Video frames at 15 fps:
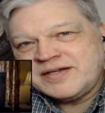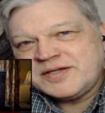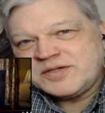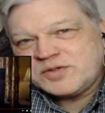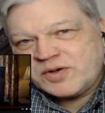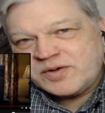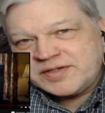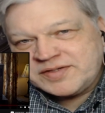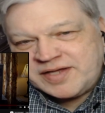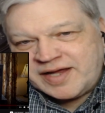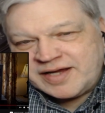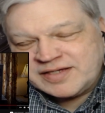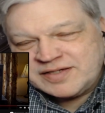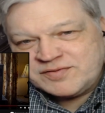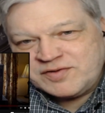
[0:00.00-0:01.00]
drone
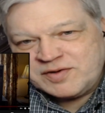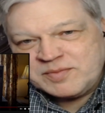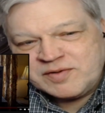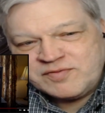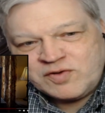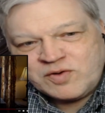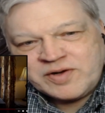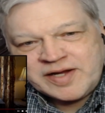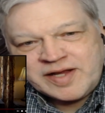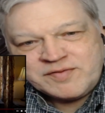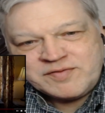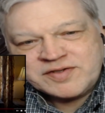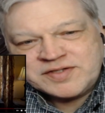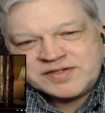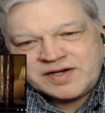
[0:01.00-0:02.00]
attacks from a foreign
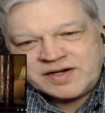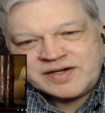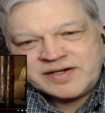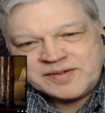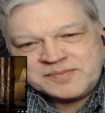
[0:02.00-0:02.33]
adversary.